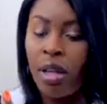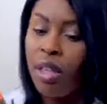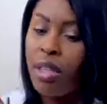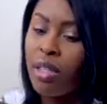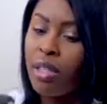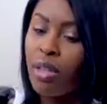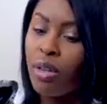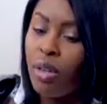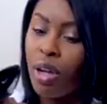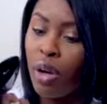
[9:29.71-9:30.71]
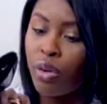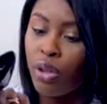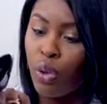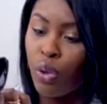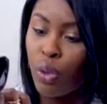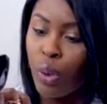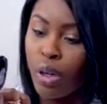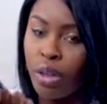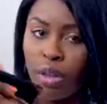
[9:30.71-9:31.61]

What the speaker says: this is the Good Girl New York.